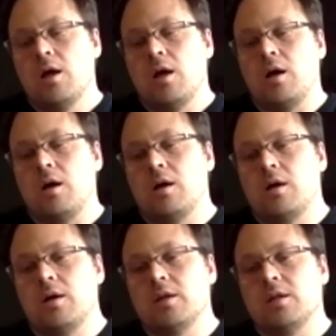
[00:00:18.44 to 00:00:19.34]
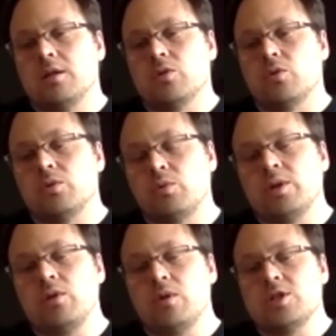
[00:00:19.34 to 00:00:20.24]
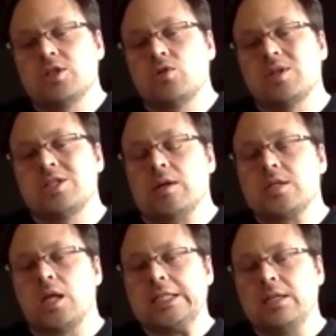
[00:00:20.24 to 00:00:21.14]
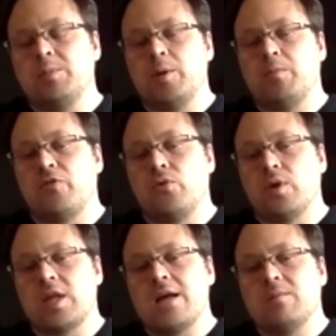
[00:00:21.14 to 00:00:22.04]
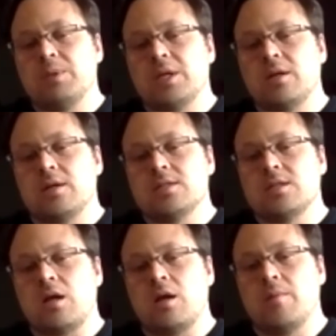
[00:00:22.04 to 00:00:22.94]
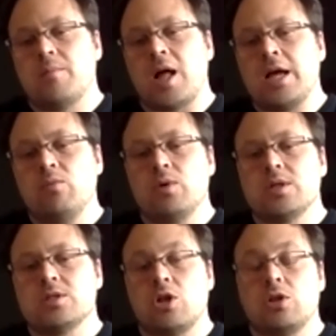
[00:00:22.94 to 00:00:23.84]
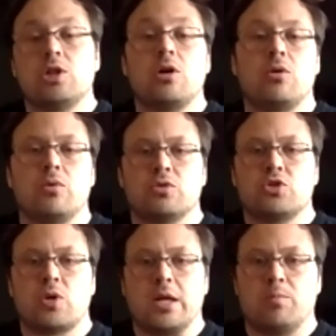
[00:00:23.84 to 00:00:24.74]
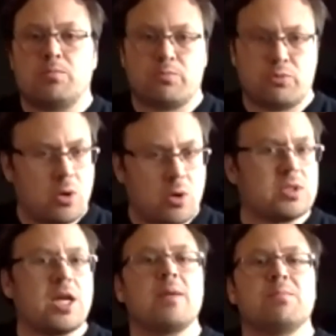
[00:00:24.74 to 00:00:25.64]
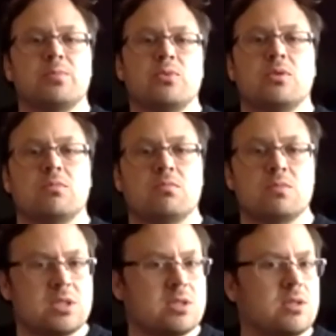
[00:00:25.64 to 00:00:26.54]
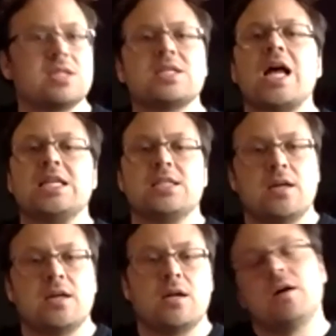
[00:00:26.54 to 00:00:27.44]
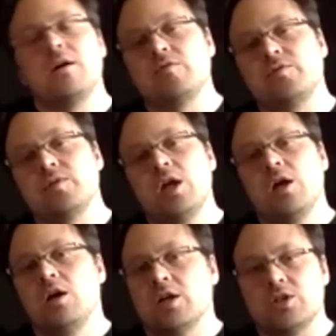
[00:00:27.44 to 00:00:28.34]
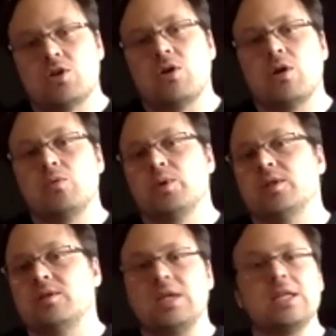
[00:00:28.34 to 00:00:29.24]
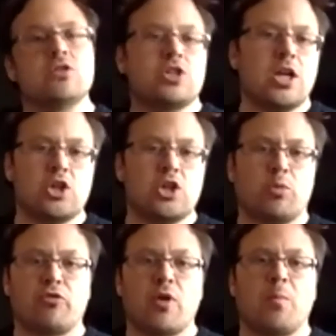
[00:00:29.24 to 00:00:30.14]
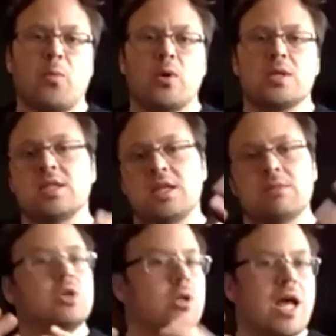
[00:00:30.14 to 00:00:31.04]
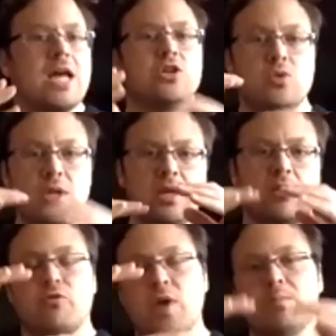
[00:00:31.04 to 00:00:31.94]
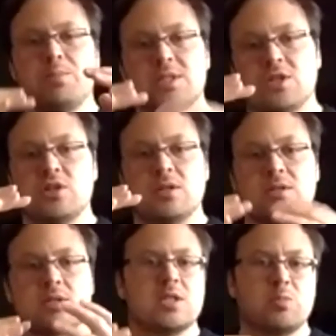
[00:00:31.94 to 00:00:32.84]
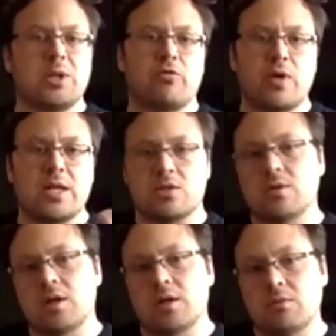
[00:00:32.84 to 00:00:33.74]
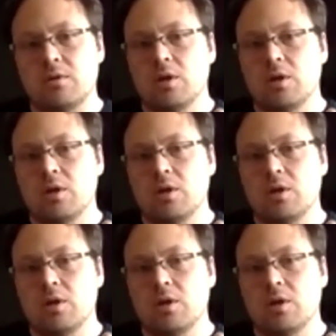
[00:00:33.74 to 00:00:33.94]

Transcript: The real origin story starts a little bit before that because I was alone trying to prototype this idea of a guitar with interchangeable fretboards that had unique fret positions and split frets so that I could